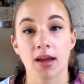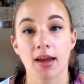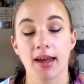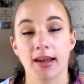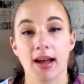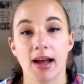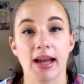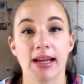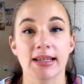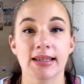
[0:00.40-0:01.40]
Hey
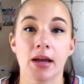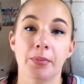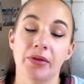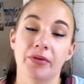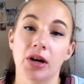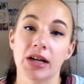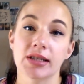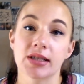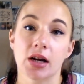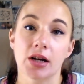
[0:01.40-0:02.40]
guys, before I
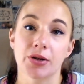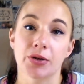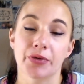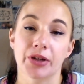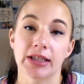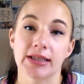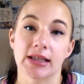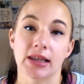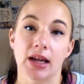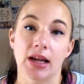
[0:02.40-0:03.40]
start, don't forget to
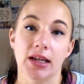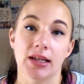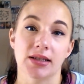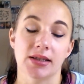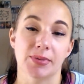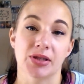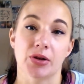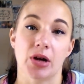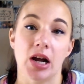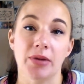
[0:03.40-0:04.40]
like and
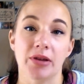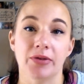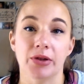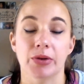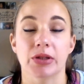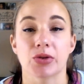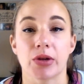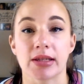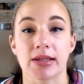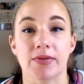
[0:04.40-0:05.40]
subscribe if you enjoy
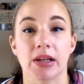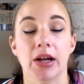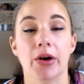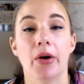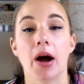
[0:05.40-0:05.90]
this video.